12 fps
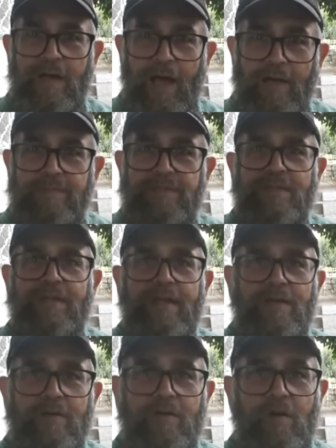I'm sitting
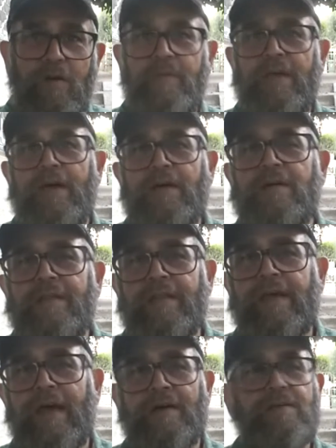here in Carmiel in the
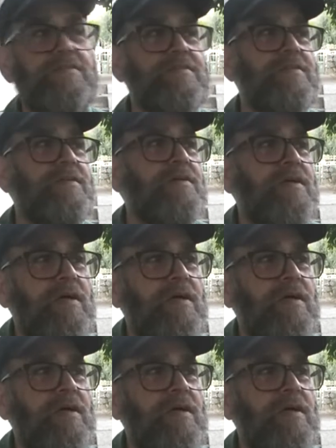Galilee,